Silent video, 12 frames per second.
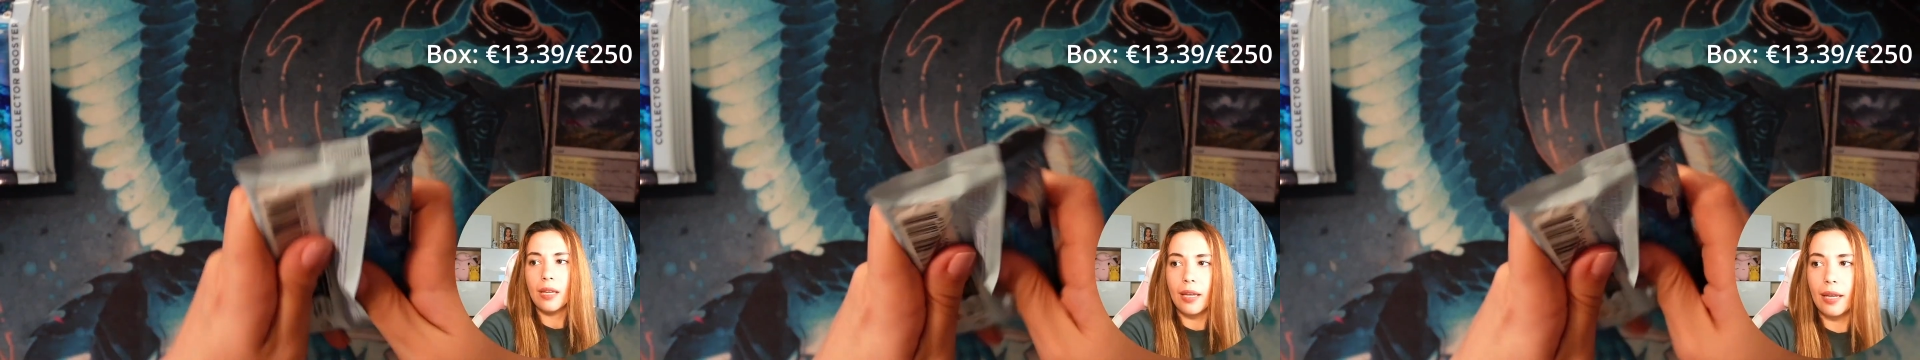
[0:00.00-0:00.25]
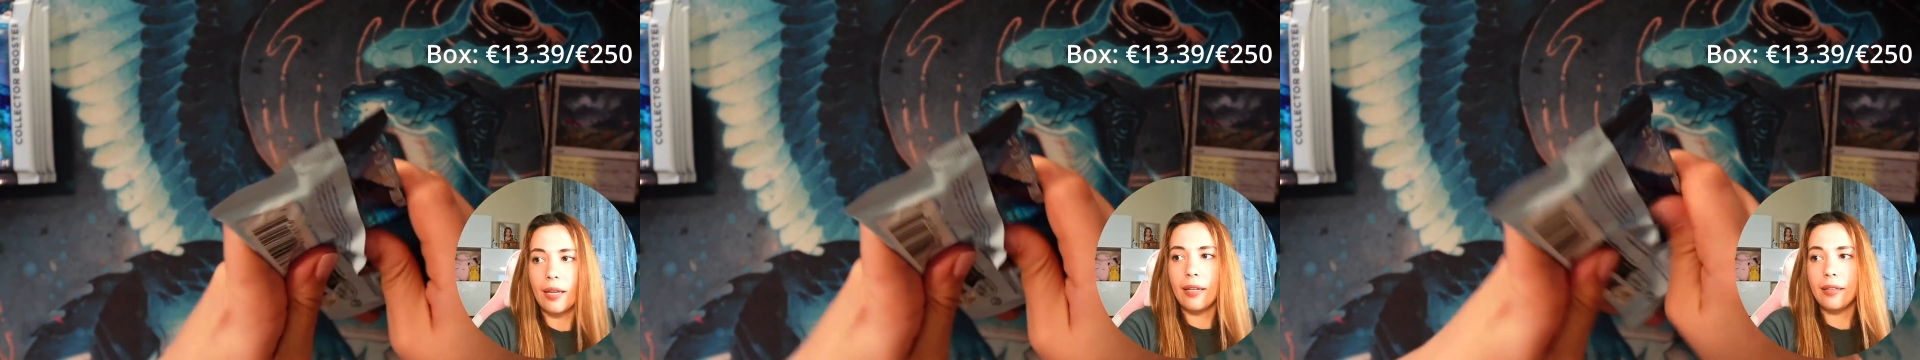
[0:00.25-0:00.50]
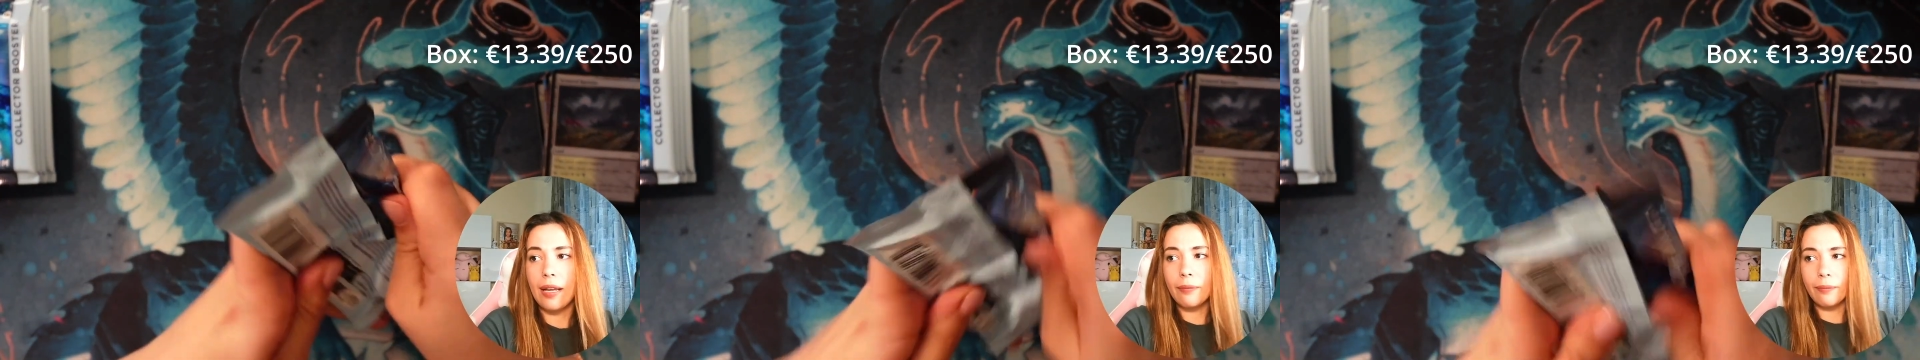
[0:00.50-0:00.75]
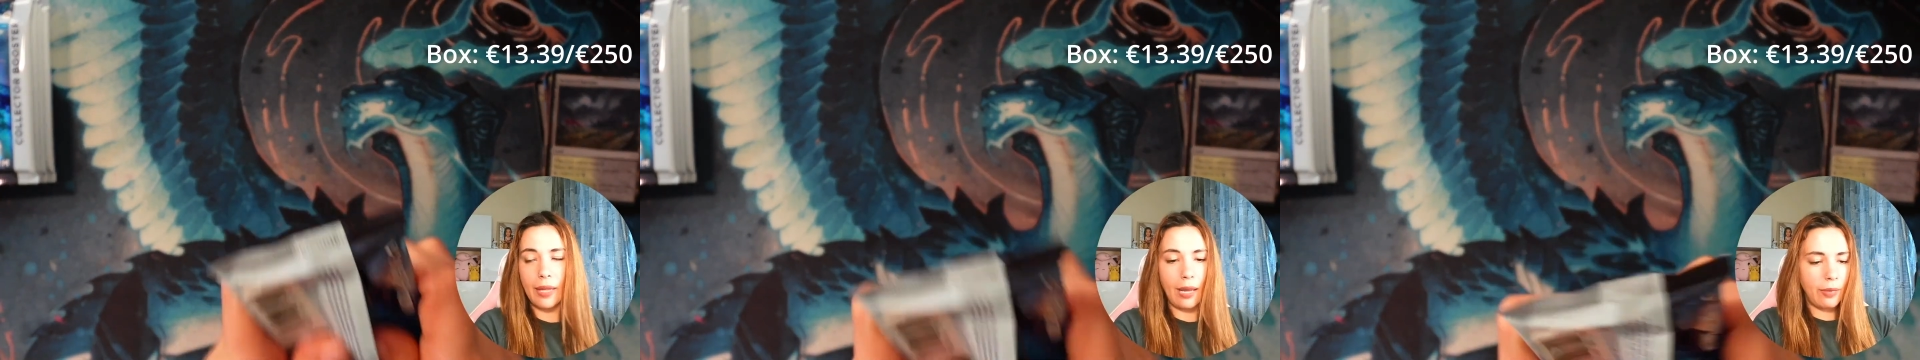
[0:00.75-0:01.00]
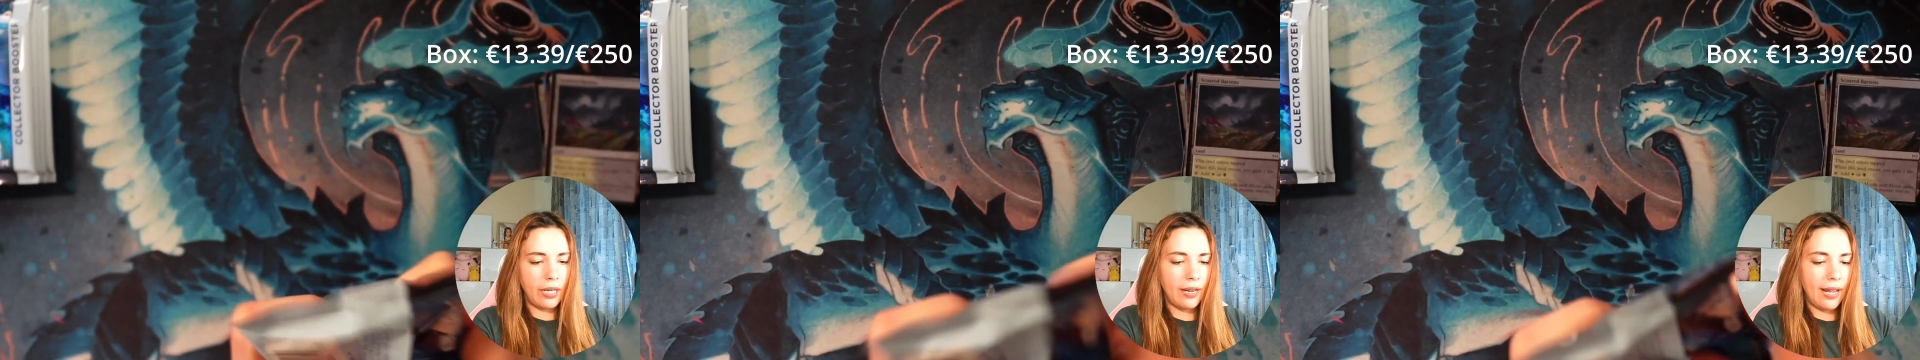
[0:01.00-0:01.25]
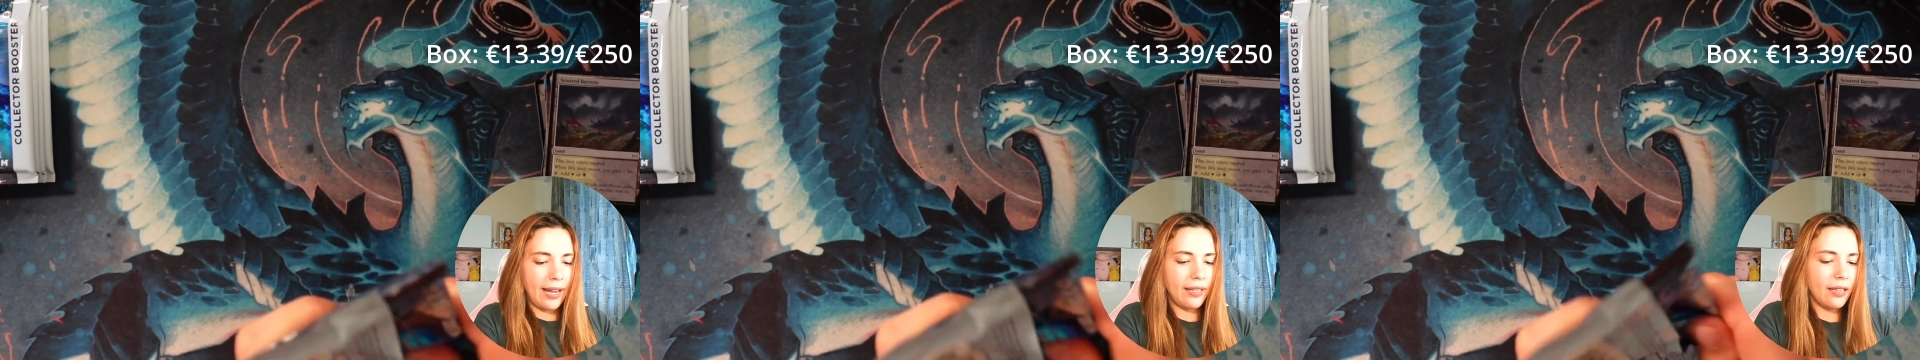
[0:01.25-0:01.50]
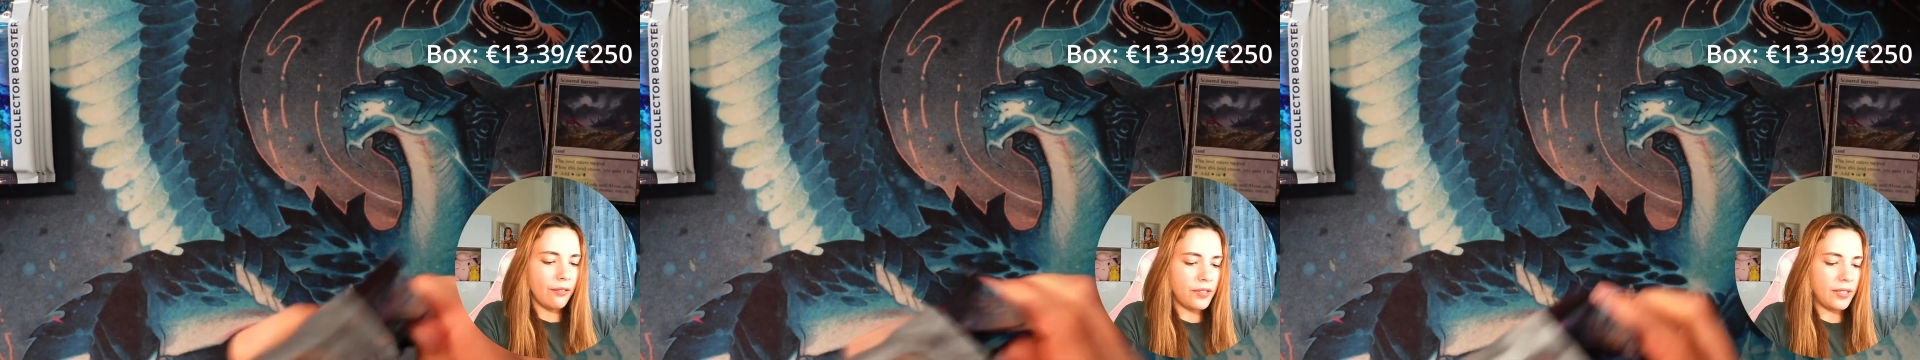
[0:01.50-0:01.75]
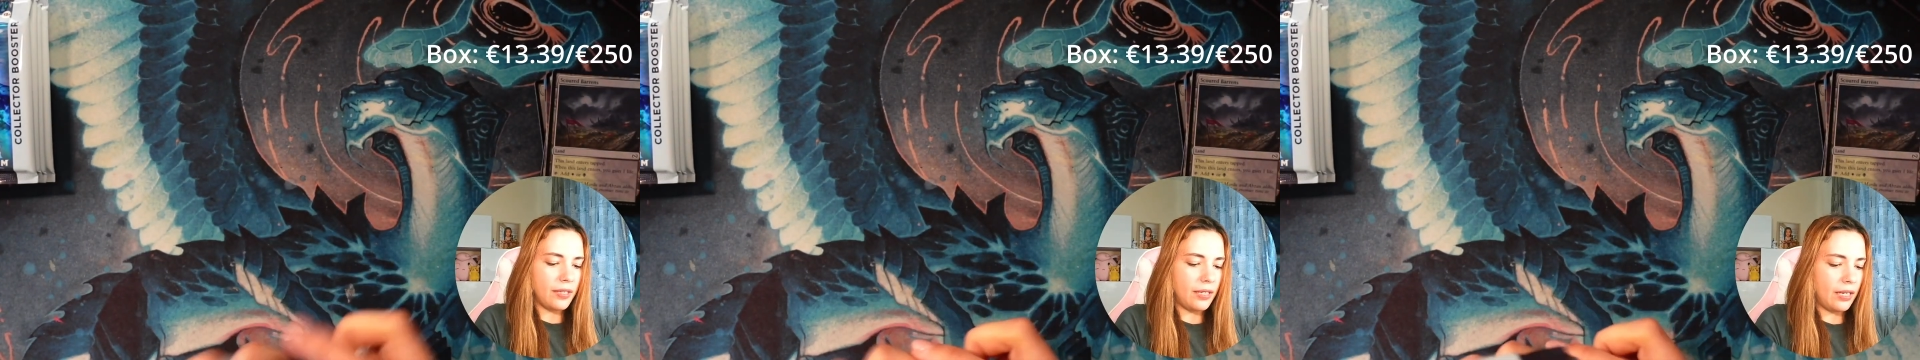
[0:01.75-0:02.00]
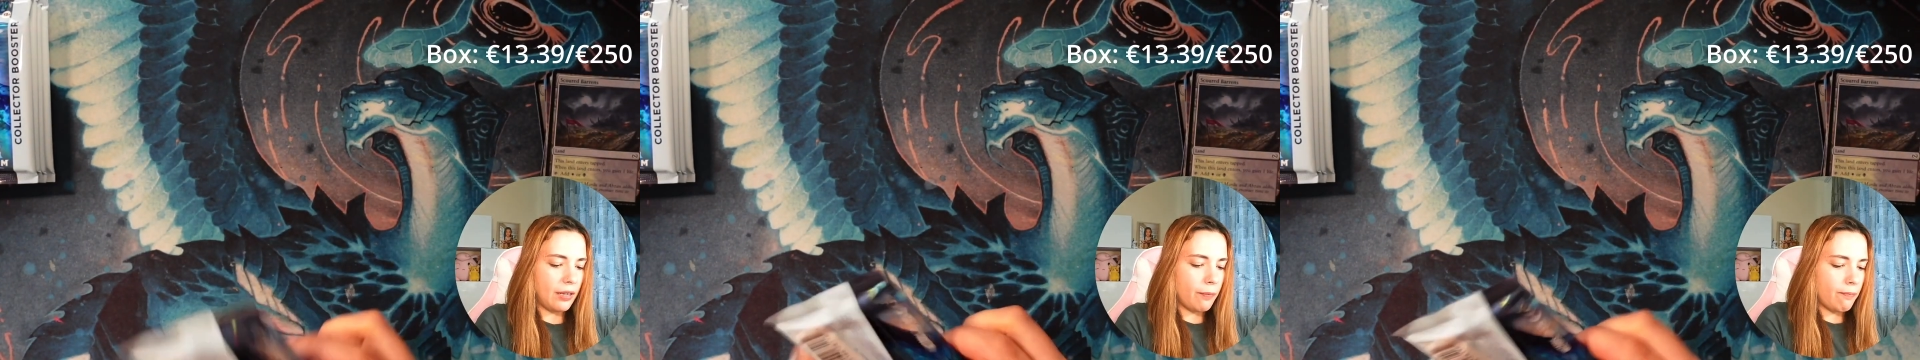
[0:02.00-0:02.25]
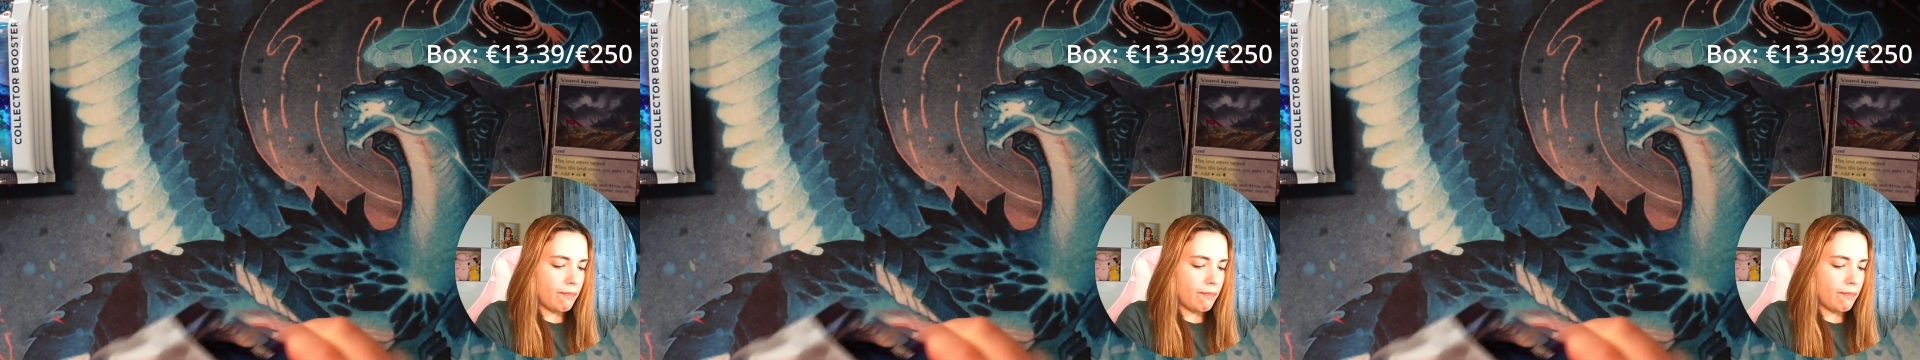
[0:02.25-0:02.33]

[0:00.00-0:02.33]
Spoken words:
And yeah, I mean, I love seeing